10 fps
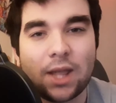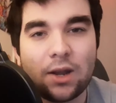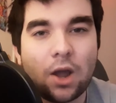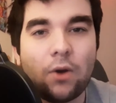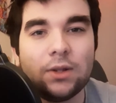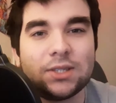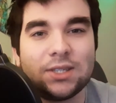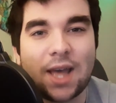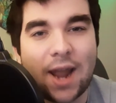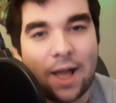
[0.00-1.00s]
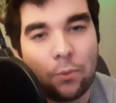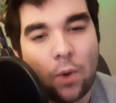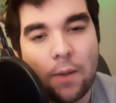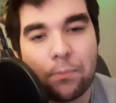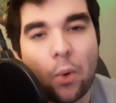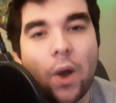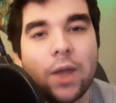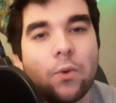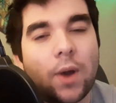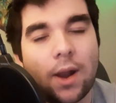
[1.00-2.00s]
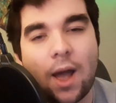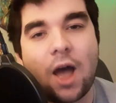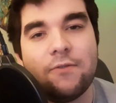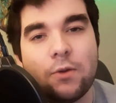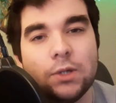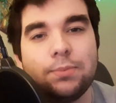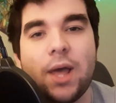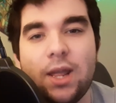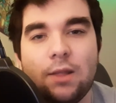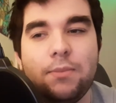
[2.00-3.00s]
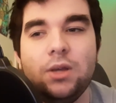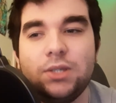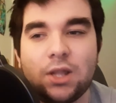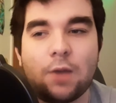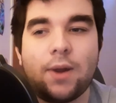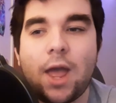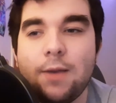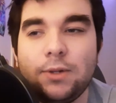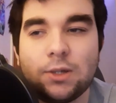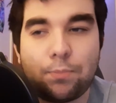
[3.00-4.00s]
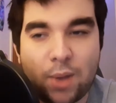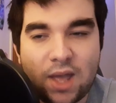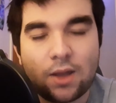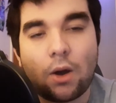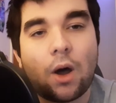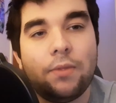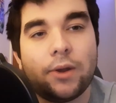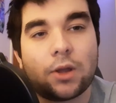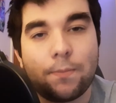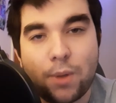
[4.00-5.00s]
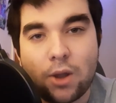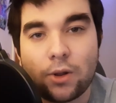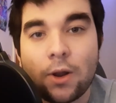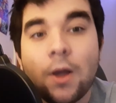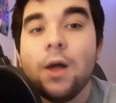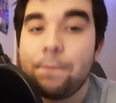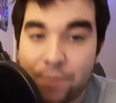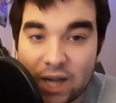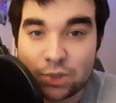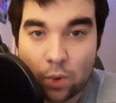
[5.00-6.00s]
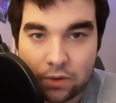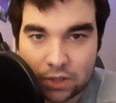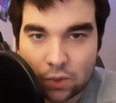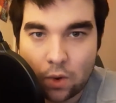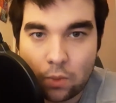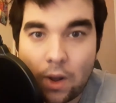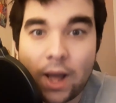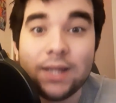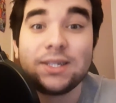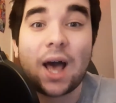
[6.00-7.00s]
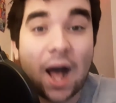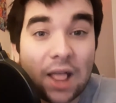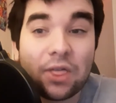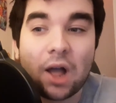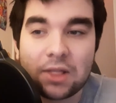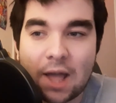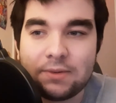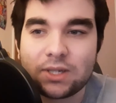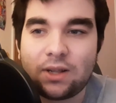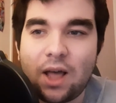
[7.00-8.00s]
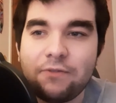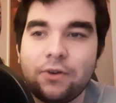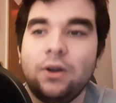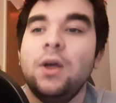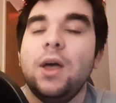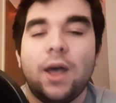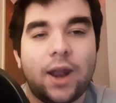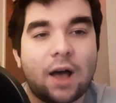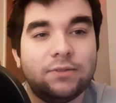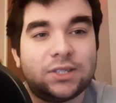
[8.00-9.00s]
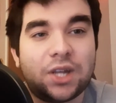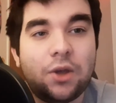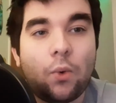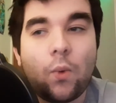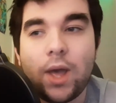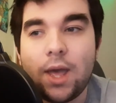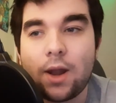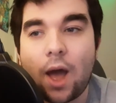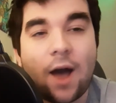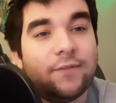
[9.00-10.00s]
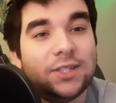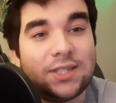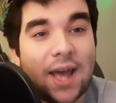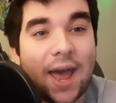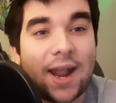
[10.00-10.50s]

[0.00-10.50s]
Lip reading: they notice is that at one point when Javi was playing the music, they were able to ping on their computer that's where the Zord was. I thought that was clever. And obviously when Javi's dad,